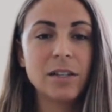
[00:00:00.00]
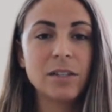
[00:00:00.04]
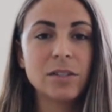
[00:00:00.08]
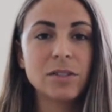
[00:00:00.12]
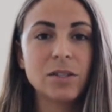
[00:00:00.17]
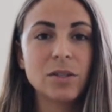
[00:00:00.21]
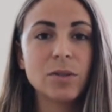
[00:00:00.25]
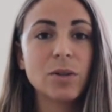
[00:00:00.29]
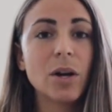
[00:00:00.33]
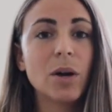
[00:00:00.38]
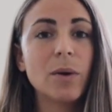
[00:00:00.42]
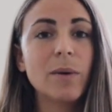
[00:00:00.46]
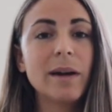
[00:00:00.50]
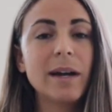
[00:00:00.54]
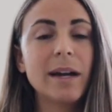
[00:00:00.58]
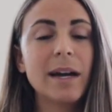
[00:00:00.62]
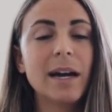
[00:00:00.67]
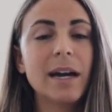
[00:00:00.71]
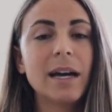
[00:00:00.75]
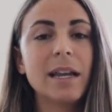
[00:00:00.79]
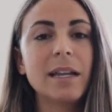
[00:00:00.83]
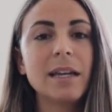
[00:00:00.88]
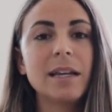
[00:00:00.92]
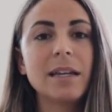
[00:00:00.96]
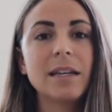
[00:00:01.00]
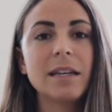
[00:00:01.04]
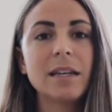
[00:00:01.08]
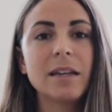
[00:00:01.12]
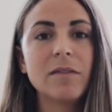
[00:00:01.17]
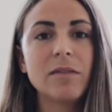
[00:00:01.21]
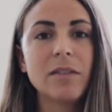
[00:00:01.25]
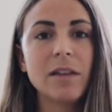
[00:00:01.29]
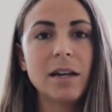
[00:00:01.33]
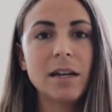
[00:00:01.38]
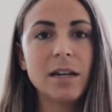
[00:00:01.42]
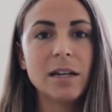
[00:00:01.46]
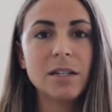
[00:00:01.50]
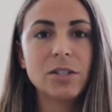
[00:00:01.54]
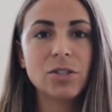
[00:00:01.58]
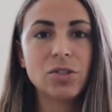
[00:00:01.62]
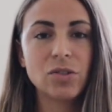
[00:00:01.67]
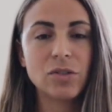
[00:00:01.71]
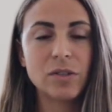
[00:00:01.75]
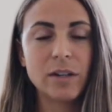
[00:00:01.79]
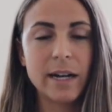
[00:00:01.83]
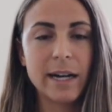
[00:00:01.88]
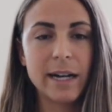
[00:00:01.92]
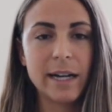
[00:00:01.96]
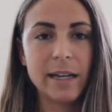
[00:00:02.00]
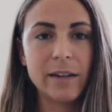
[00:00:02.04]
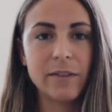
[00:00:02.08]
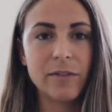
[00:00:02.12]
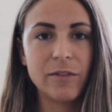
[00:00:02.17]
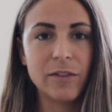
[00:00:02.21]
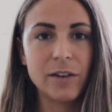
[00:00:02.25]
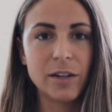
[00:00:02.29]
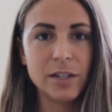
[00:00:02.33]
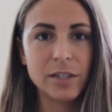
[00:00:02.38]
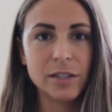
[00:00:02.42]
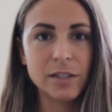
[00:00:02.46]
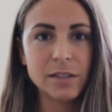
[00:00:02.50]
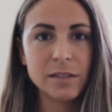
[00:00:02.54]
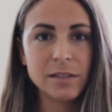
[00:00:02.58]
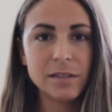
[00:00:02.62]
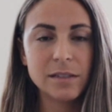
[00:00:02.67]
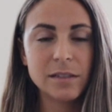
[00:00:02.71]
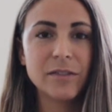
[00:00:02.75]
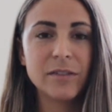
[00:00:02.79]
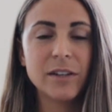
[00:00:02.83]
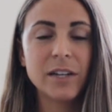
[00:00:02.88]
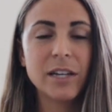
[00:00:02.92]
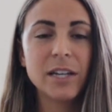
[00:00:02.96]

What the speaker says: So go ahead and give that a try first.